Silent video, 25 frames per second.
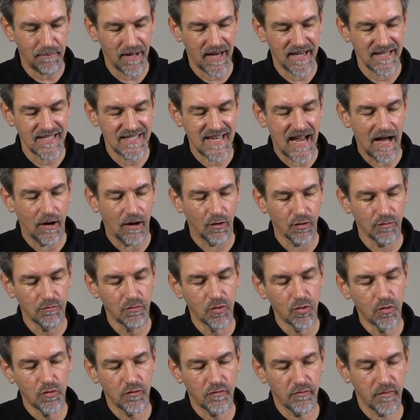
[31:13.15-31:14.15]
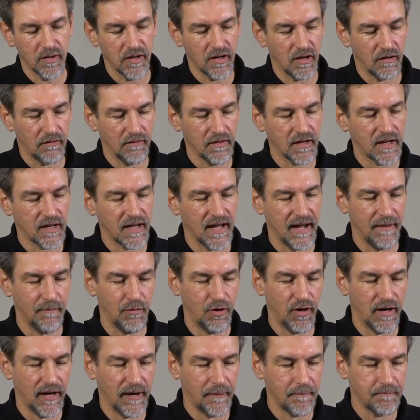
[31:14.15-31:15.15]
and down movement of the
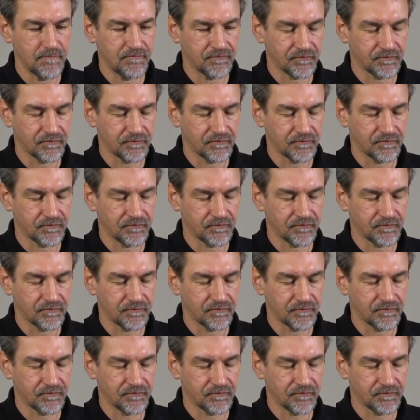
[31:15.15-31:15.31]
camera.